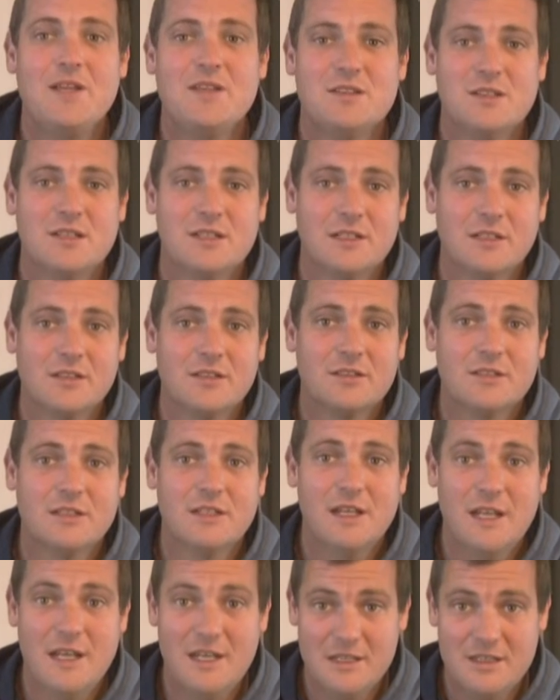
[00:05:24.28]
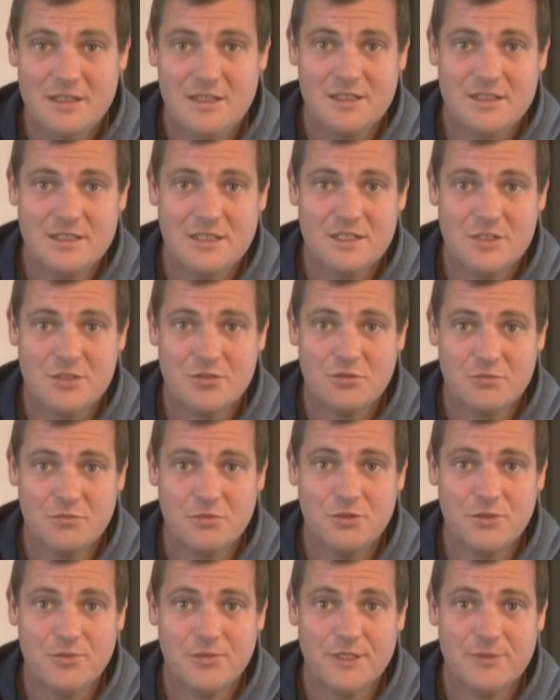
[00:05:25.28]
best things in this
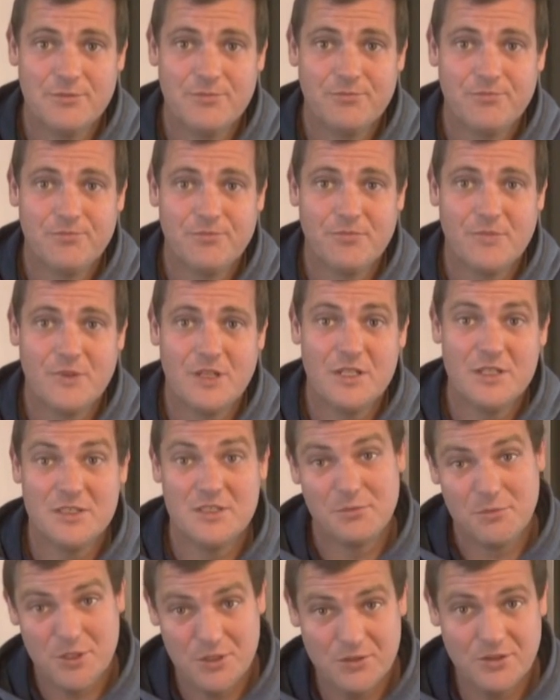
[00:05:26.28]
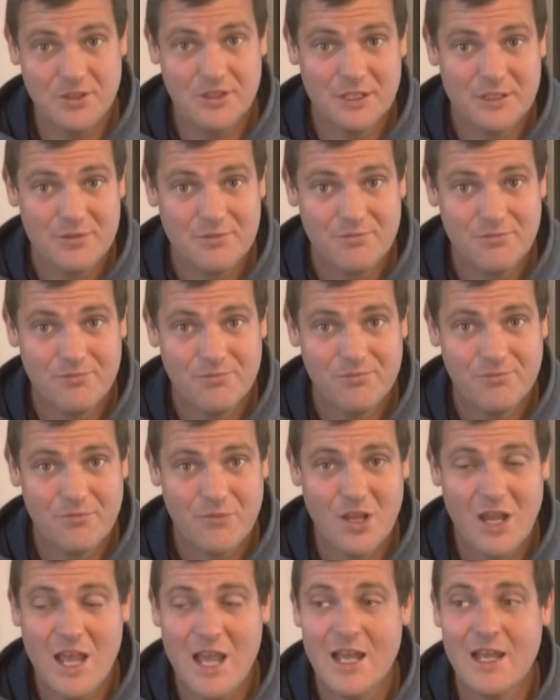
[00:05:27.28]
actual movie is the music.
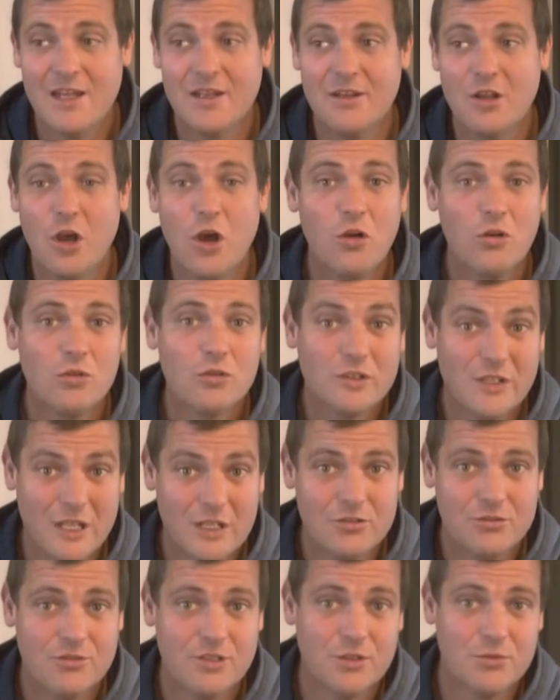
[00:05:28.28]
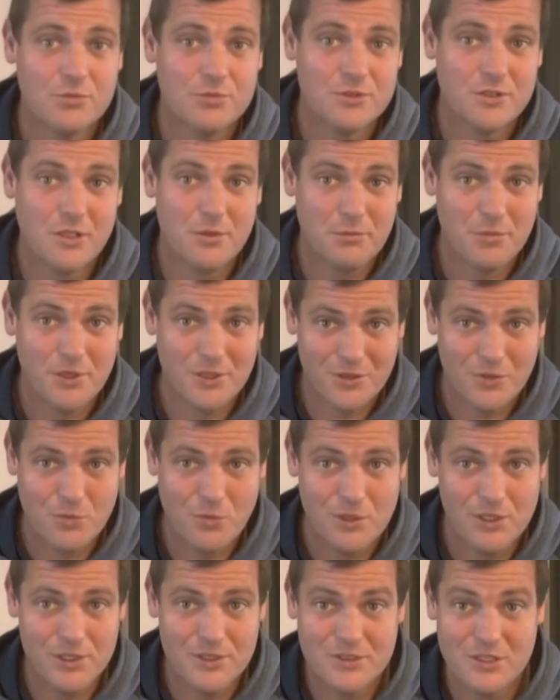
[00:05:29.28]
And the whole soundtrack was done
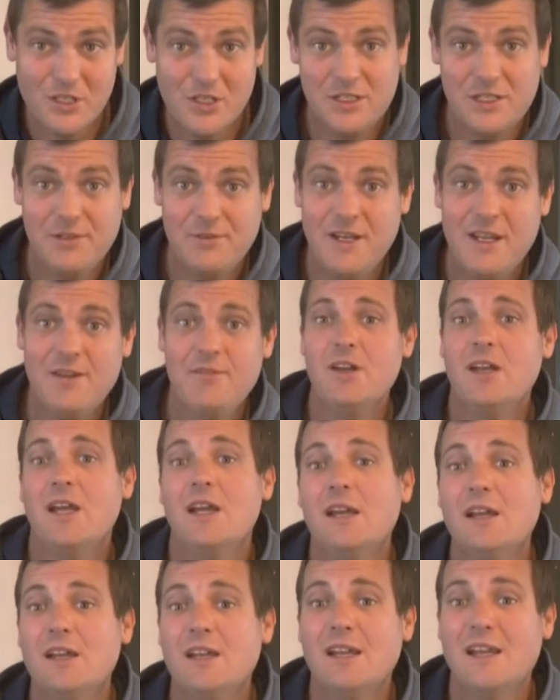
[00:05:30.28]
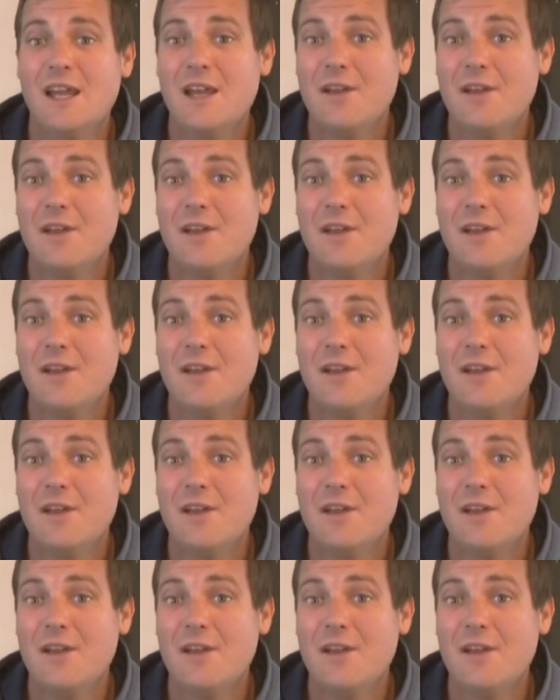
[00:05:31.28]
by Queen, so if you ever